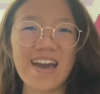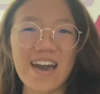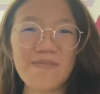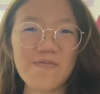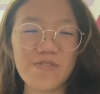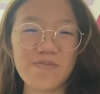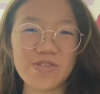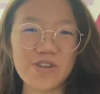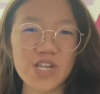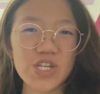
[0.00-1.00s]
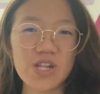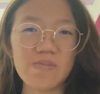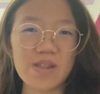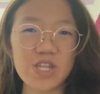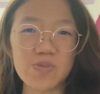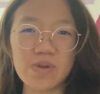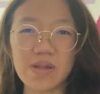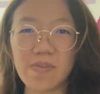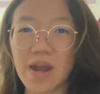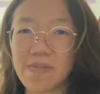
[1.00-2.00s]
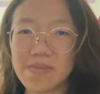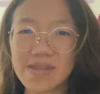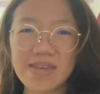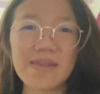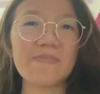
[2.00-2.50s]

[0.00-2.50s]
I'm from International Management Department.